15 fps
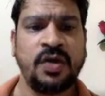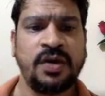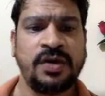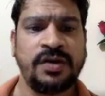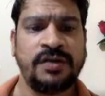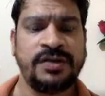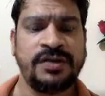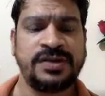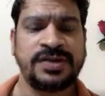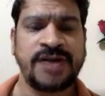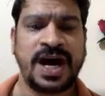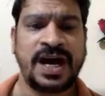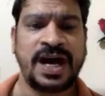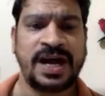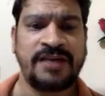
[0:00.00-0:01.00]
which are
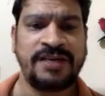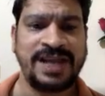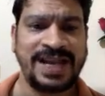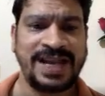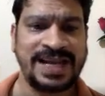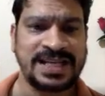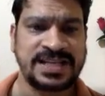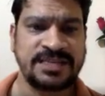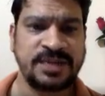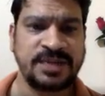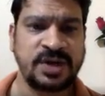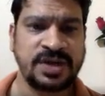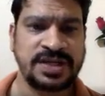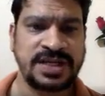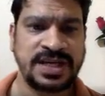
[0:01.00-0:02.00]
having less, because
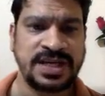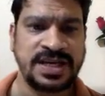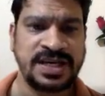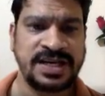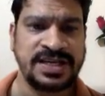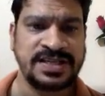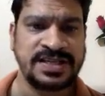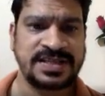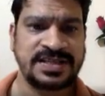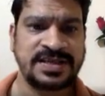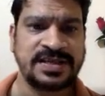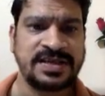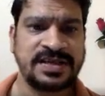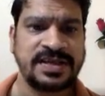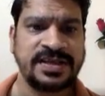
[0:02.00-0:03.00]
here it is
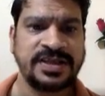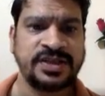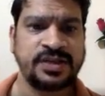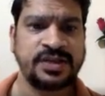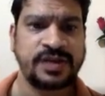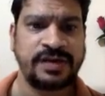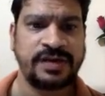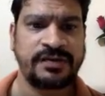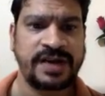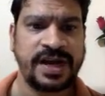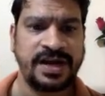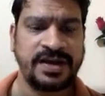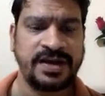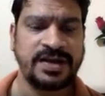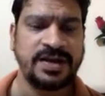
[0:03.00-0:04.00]
12, right?
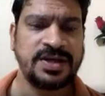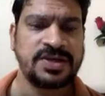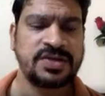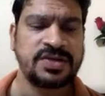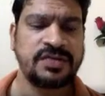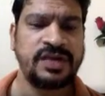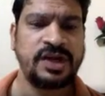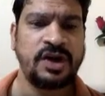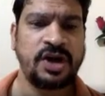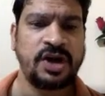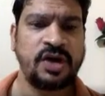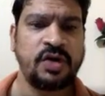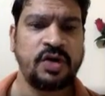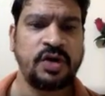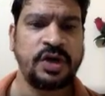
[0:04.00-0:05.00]
So we'll not go
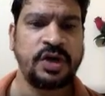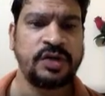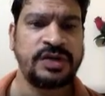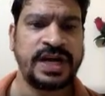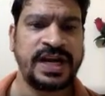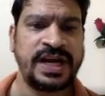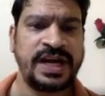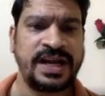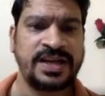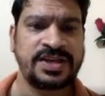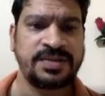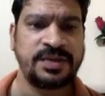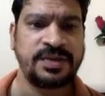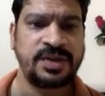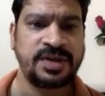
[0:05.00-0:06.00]
into that direction
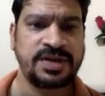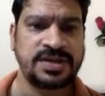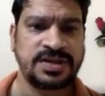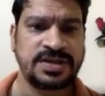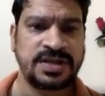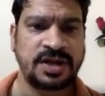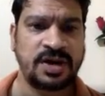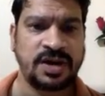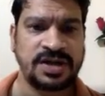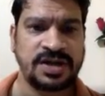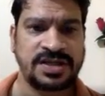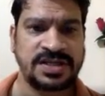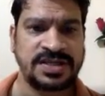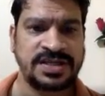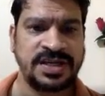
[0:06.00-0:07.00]
because the cost
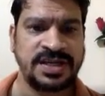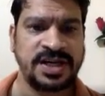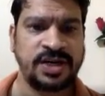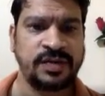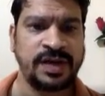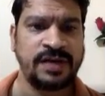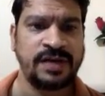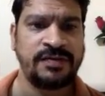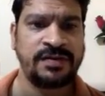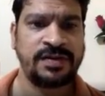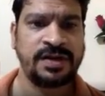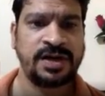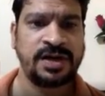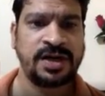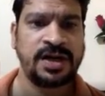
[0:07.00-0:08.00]
is here 12.
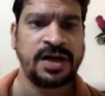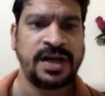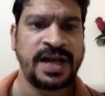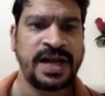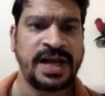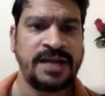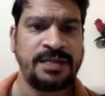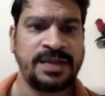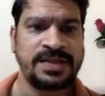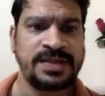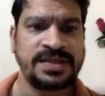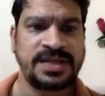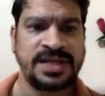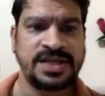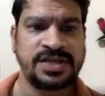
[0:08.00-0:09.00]
9 plus 3
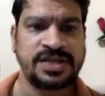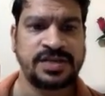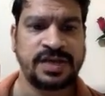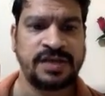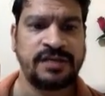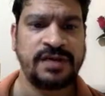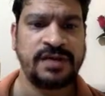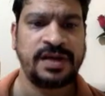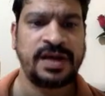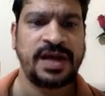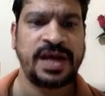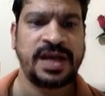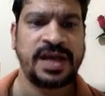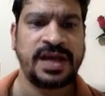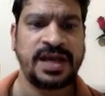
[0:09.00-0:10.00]
is 12, and
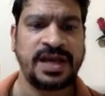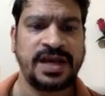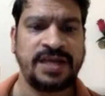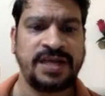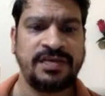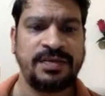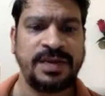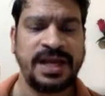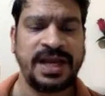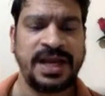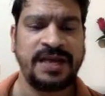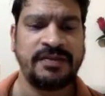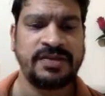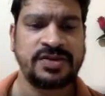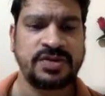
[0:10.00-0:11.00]
here it will be 11.
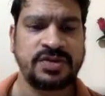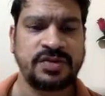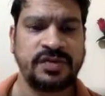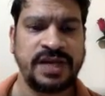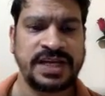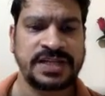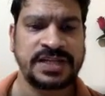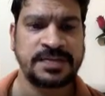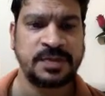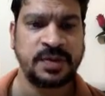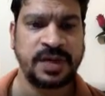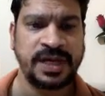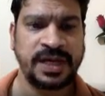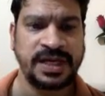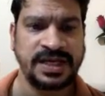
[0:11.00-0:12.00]
So we'll explore
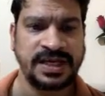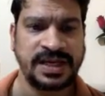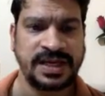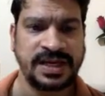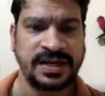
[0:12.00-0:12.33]
E again.